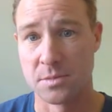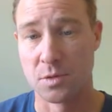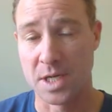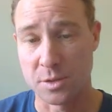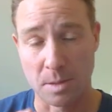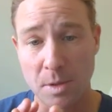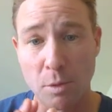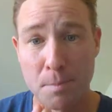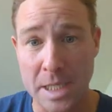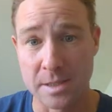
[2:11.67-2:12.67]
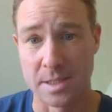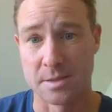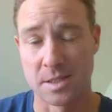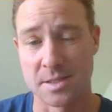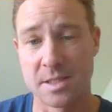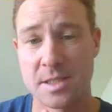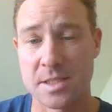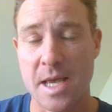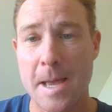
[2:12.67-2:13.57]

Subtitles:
Okay, so I'm going to repeat this because